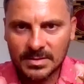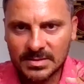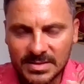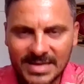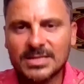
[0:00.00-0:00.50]

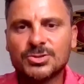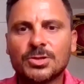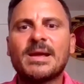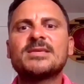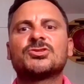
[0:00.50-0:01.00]
the thing that
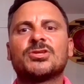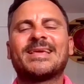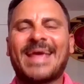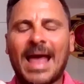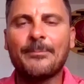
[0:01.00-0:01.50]
you're
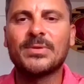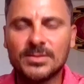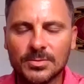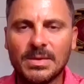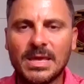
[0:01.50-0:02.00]
mentioning
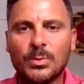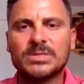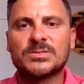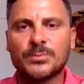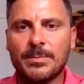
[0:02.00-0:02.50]
happened to me
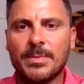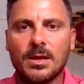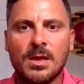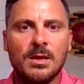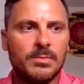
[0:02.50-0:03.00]
with
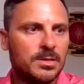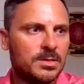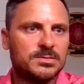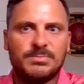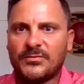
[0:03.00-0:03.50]
swimming,
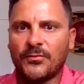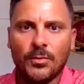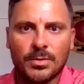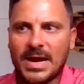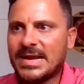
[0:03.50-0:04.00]
because
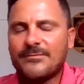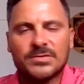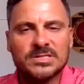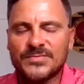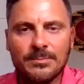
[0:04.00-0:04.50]
before I
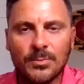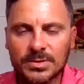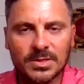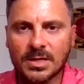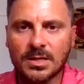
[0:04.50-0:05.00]
never swam
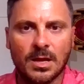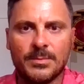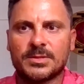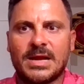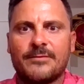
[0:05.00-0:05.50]
more than a
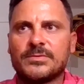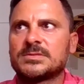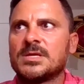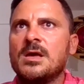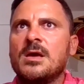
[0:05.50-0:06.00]
kilometer. And I
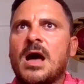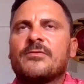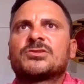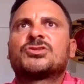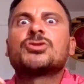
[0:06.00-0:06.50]

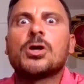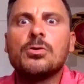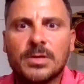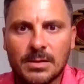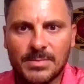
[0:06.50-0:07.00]
was
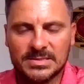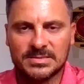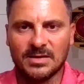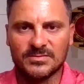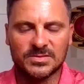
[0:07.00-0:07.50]
choking
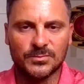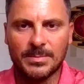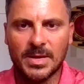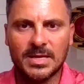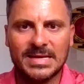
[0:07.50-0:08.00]
myself
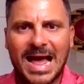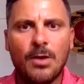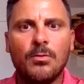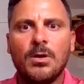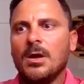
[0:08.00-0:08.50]
swimming.
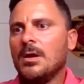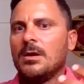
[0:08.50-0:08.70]
Now,